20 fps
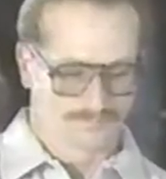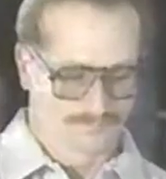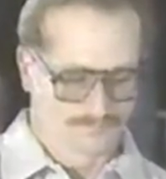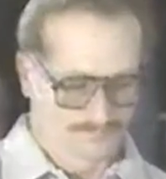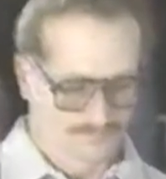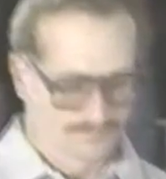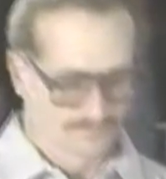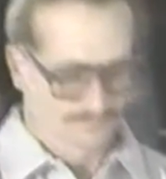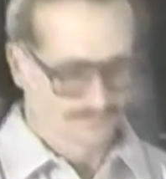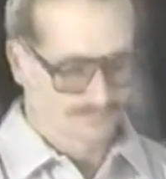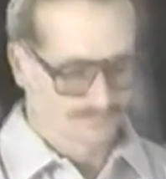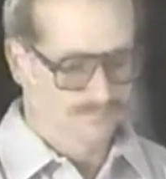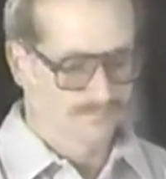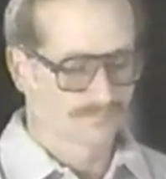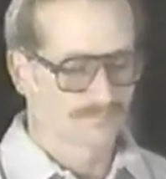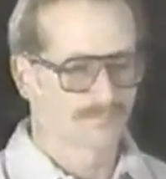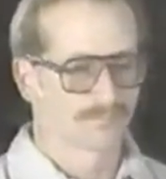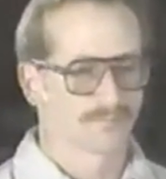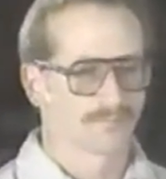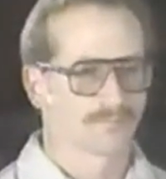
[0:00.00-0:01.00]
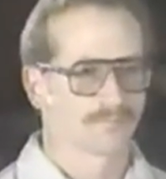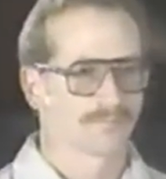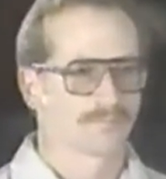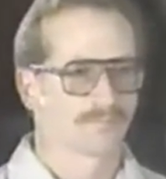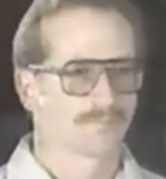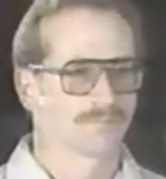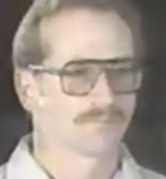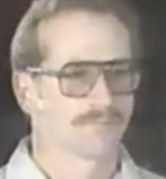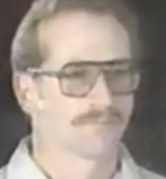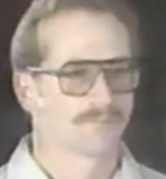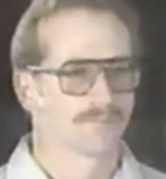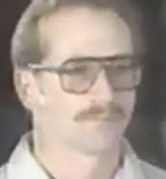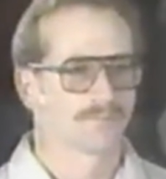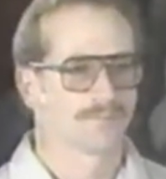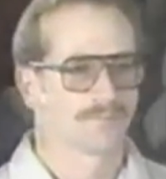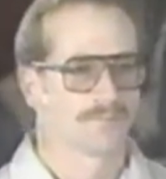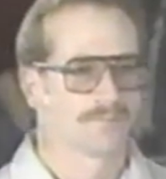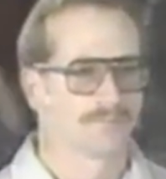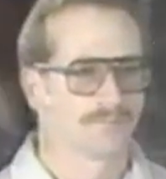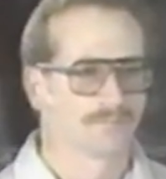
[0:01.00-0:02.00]
number 2. This just for the
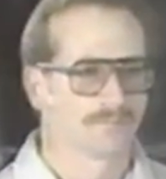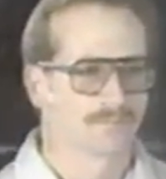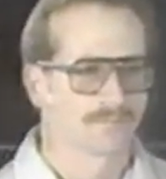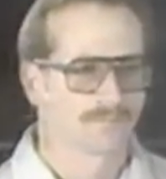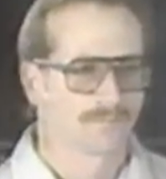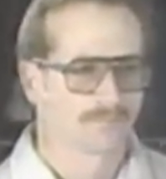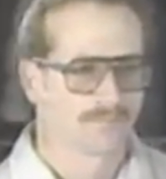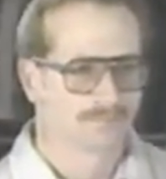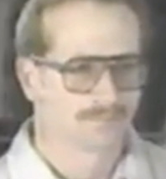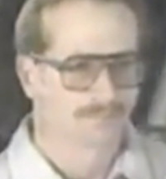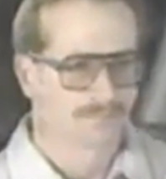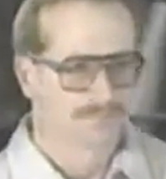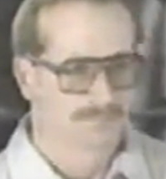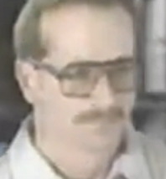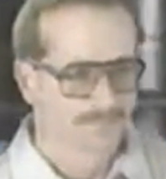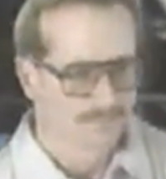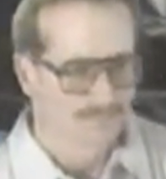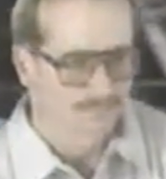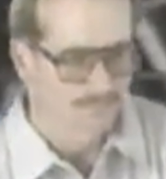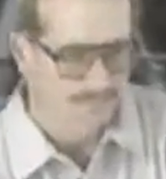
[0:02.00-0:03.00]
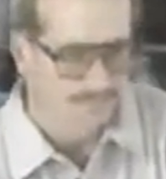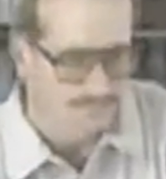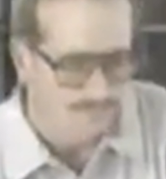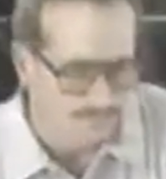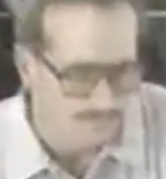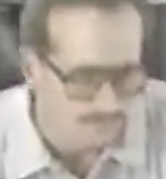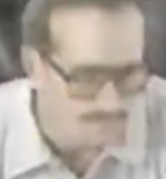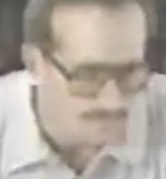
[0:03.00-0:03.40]
pinfall for Steve Miner.